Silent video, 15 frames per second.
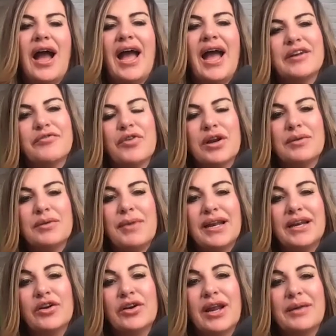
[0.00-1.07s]
I had a friend of
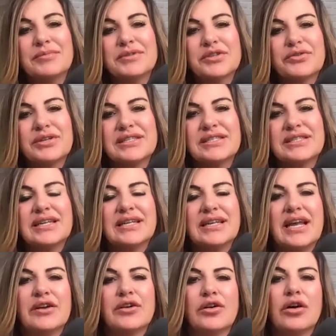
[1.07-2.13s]
mine, her name's Kristen,
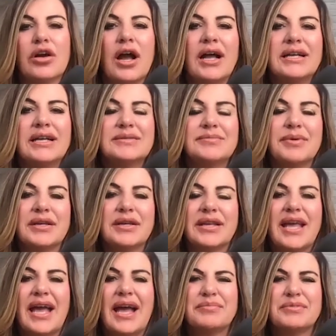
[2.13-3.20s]
and her
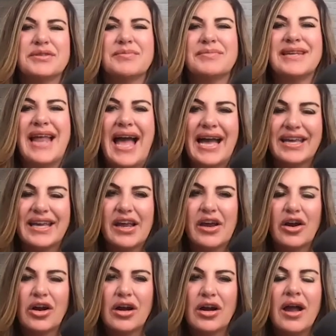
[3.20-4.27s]
husband kept nagging
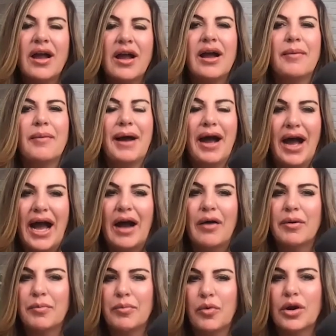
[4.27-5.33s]
her about
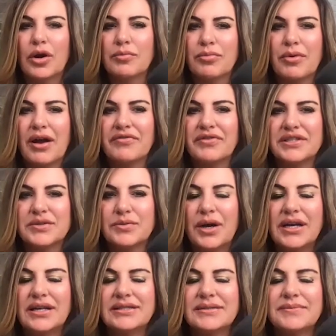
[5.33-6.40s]
how important breakfast
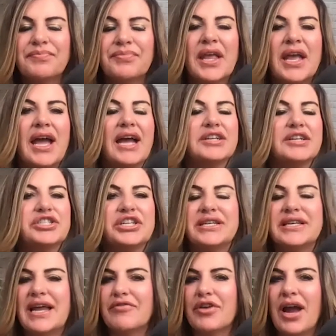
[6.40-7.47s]
was. And
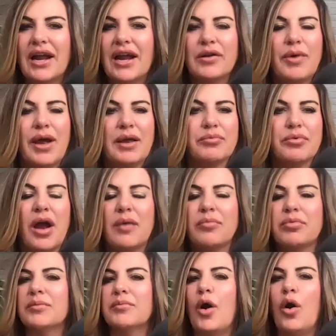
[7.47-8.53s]
she'd never had a weight
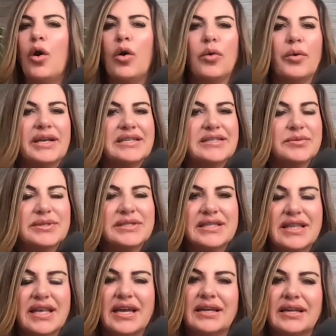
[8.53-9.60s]
problem, always was
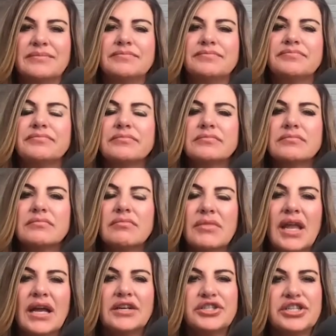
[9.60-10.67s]
thin.
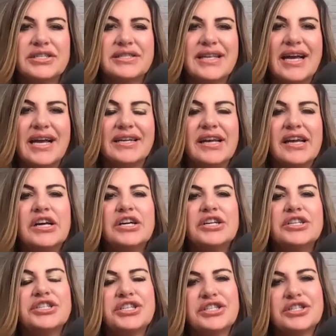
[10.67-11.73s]
And she said
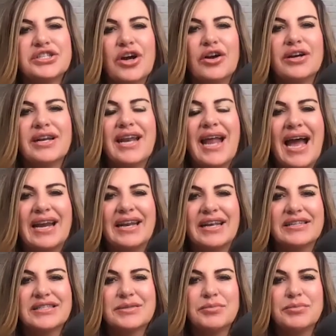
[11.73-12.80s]
she started
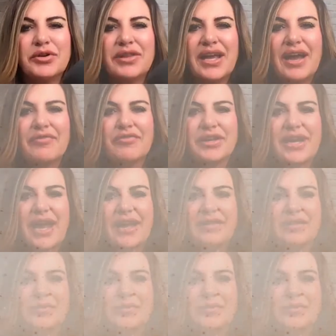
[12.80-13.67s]
adding a smoothie every day